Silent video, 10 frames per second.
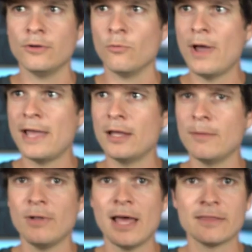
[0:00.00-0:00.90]
weight
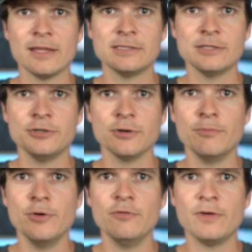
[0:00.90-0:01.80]
up like this as you're
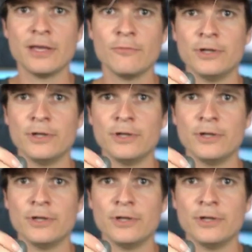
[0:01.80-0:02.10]
moving,